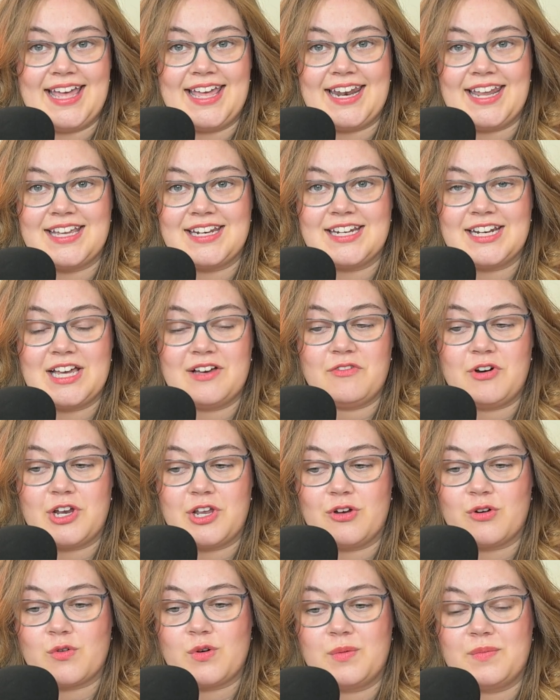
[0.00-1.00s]
And I didn't have
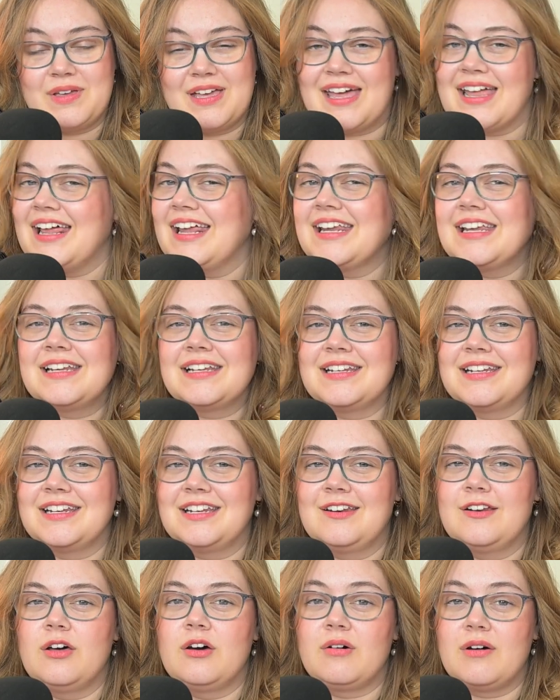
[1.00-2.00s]
audio equipment, and I
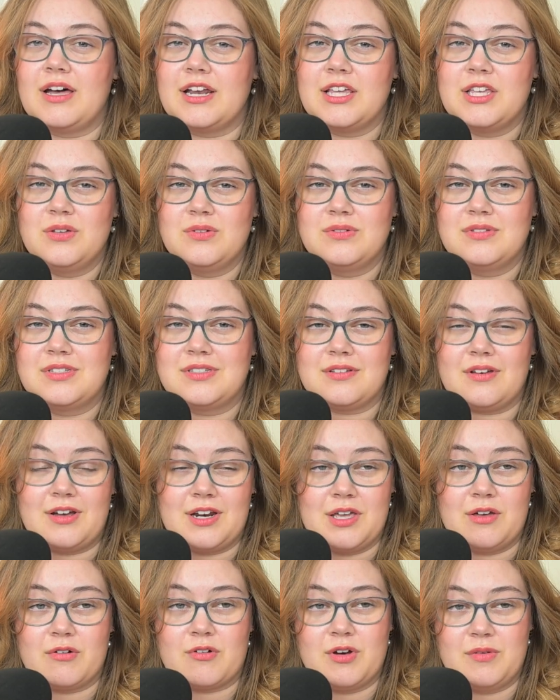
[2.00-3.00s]
didn't know how to use
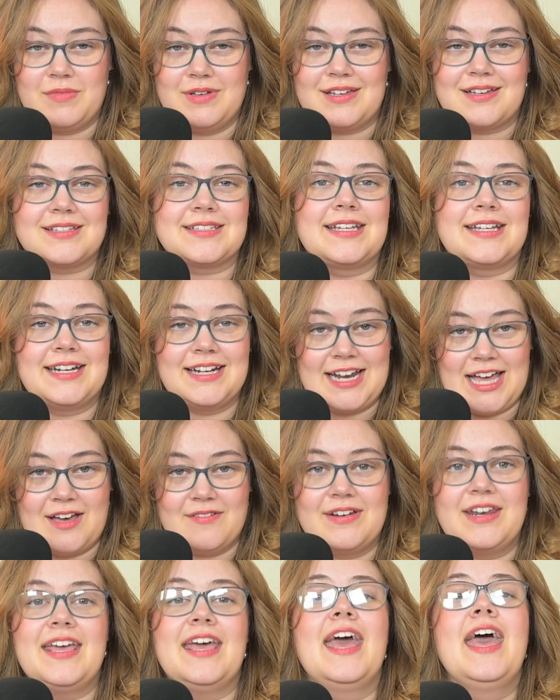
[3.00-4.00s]
audio equipment because I didn't have
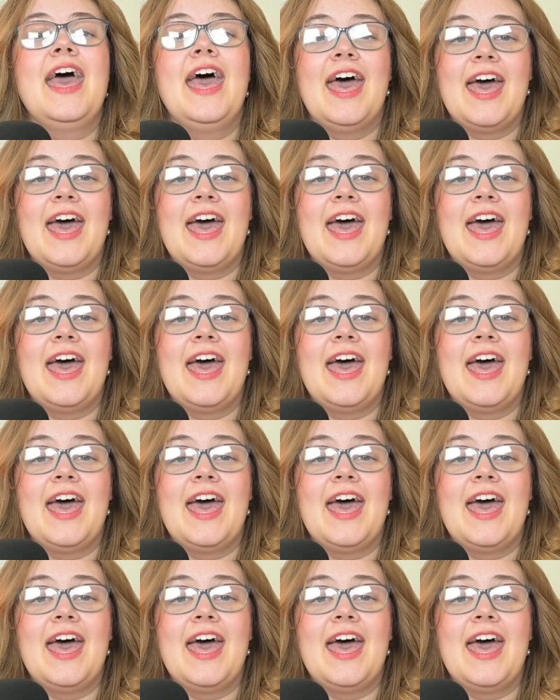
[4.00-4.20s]
any.